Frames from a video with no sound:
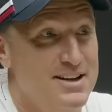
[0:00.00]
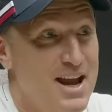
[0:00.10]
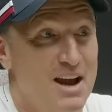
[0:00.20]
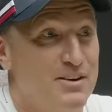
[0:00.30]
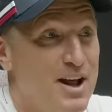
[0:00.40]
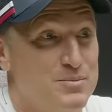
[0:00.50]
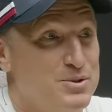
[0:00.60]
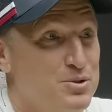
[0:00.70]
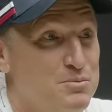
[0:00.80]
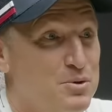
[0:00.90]
and you have an
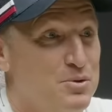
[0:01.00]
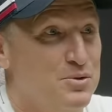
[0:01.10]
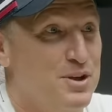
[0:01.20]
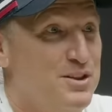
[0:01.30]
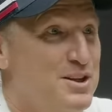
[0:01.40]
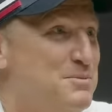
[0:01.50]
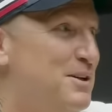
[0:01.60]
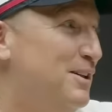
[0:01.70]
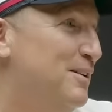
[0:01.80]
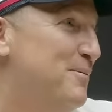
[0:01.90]
absolute ball. There, there's
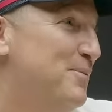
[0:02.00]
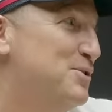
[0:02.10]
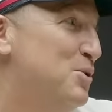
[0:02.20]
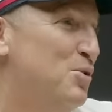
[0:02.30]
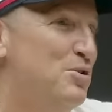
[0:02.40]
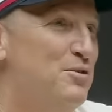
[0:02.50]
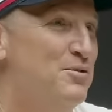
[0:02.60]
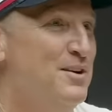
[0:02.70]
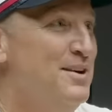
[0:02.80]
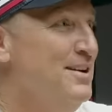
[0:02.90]
been a yeah. talk
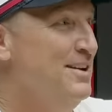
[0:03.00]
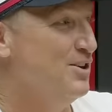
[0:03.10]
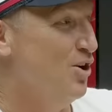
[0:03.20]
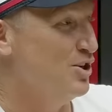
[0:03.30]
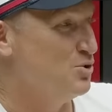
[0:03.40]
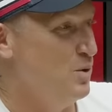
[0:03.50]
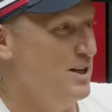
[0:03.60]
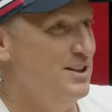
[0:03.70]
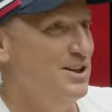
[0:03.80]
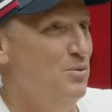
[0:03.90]
of guys
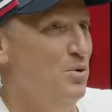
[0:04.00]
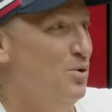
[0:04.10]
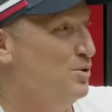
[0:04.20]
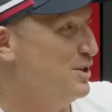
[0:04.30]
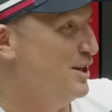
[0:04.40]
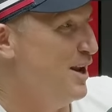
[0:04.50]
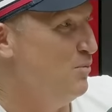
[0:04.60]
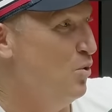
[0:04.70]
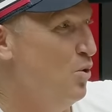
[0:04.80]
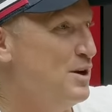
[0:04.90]
winning the awards and,
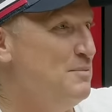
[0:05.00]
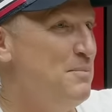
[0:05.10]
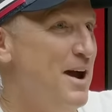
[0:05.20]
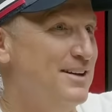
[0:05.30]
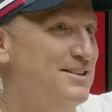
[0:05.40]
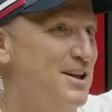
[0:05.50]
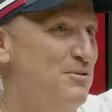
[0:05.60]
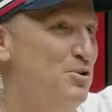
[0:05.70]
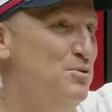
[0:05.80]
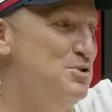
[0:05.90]
and walking back to
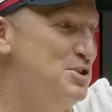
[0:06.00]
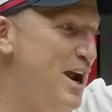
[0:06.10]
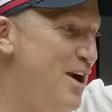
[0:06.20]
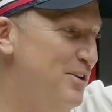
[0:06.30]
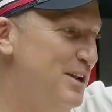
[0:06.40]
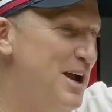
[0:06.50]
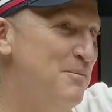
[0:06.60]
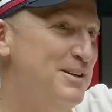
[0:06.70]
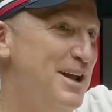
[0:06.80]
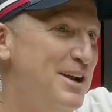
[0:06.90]
their room, showering and
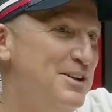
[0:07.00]
coming